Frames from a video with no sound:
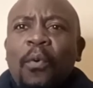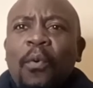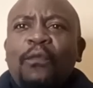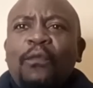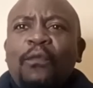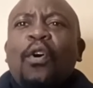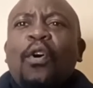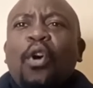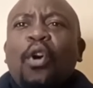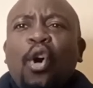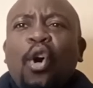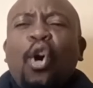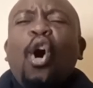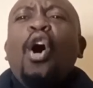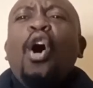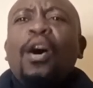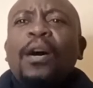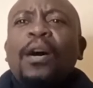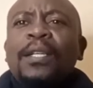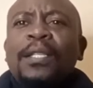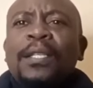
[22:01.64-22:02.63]
For
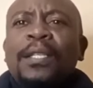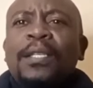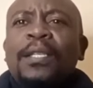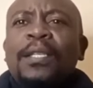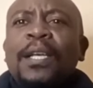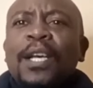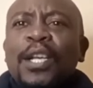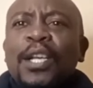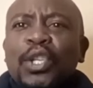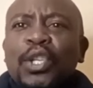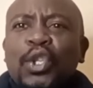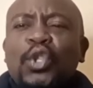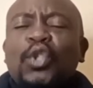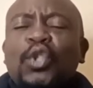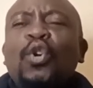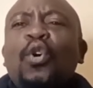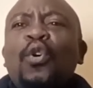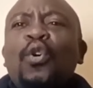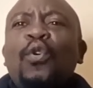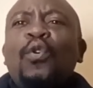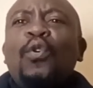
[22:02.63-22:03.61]
God
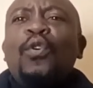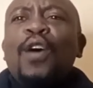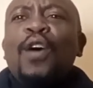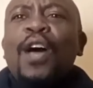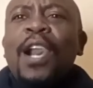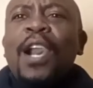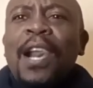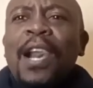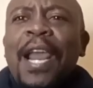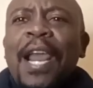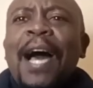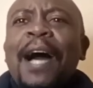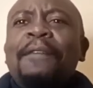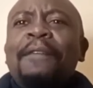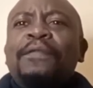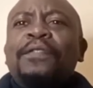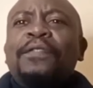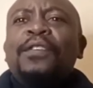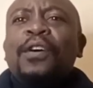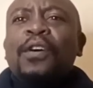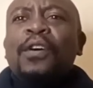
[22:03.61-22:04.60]
so
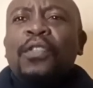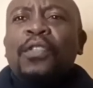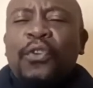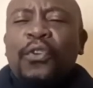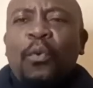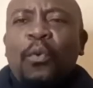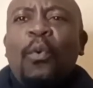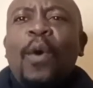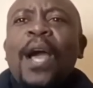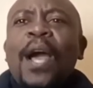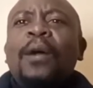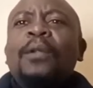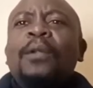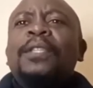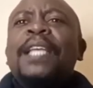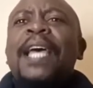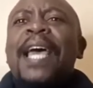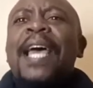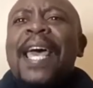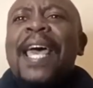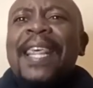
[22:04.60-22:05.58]
loved the world
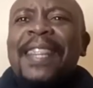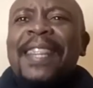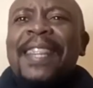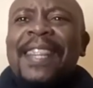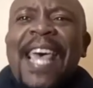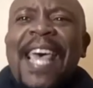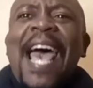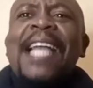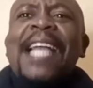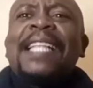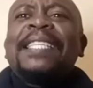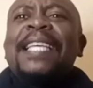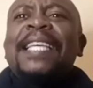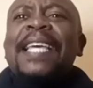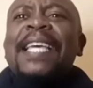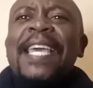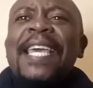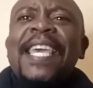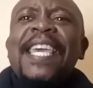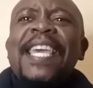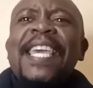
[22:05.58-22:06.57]
that
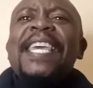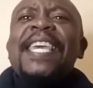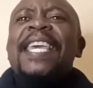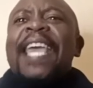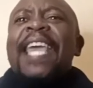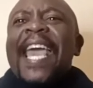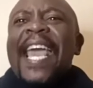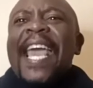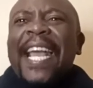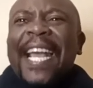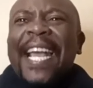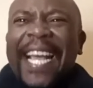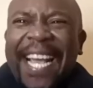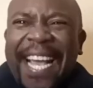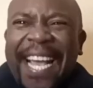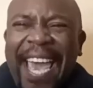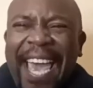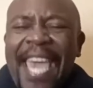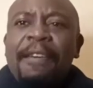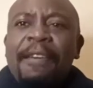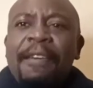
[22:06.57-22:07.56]
he
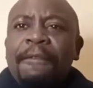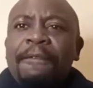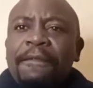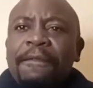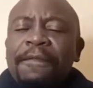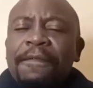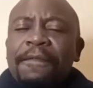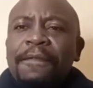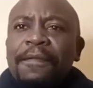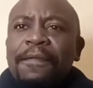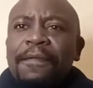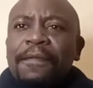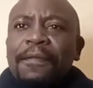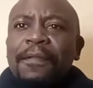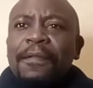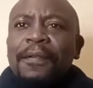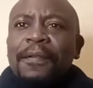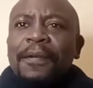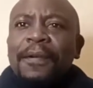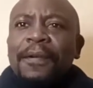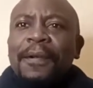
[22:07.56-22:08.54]
gave.
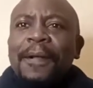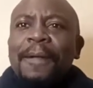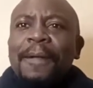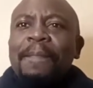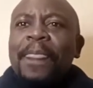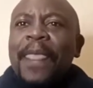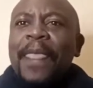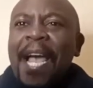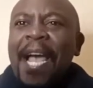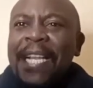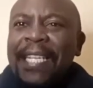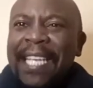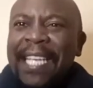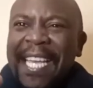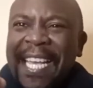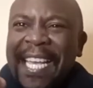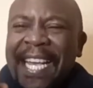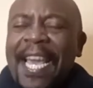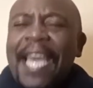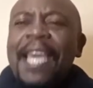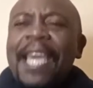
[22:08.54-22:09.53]
And he
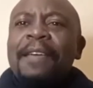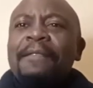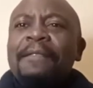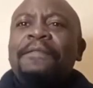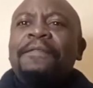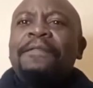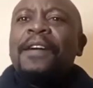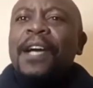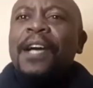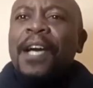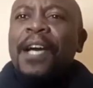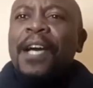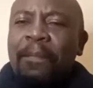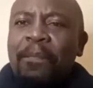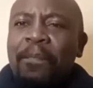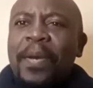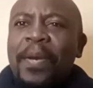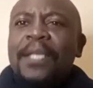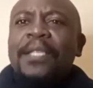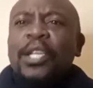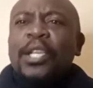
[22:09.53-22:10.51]
gave a
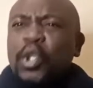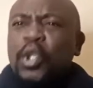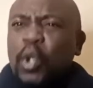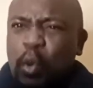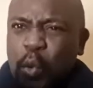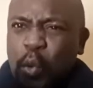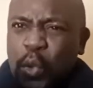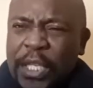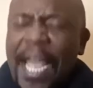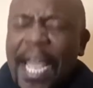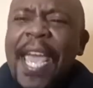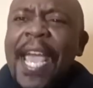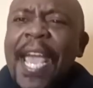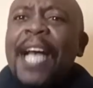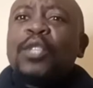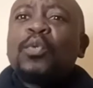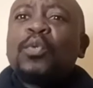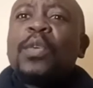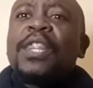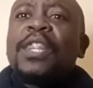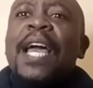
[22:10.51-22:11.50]
person. So today,
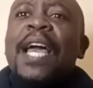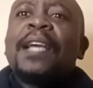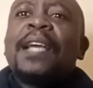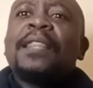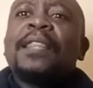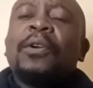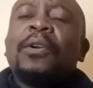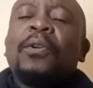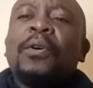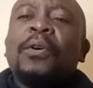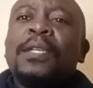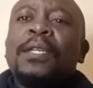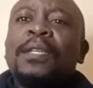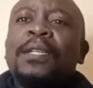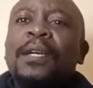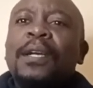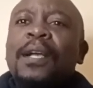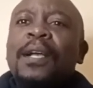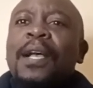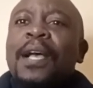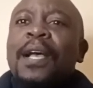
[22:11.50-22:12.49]
as we thank the Lord,
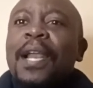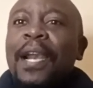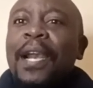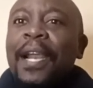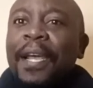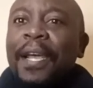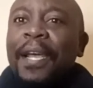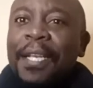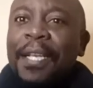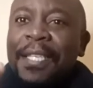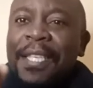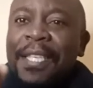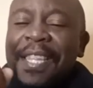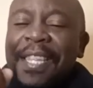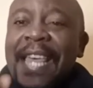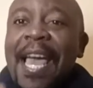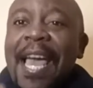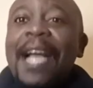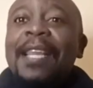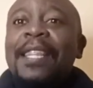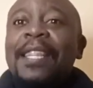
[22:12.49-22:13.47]
let us
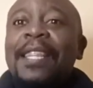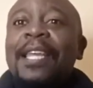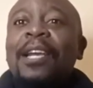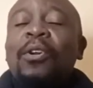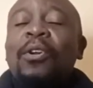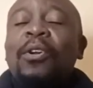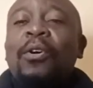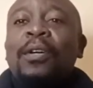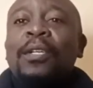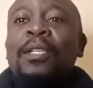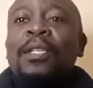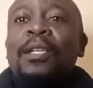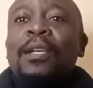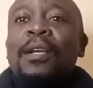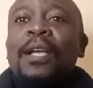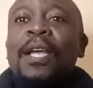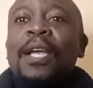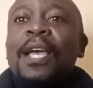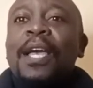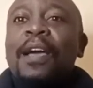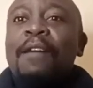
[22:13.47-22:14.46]
thank the Lord
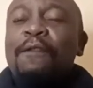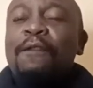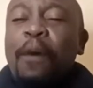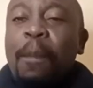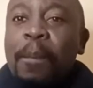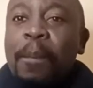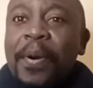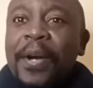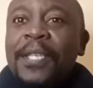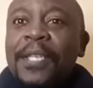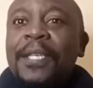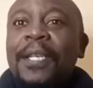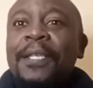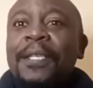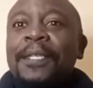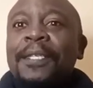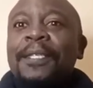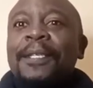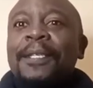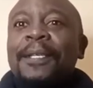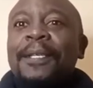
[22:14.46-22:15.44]
for
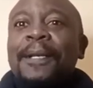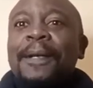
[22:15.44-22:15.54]
persons.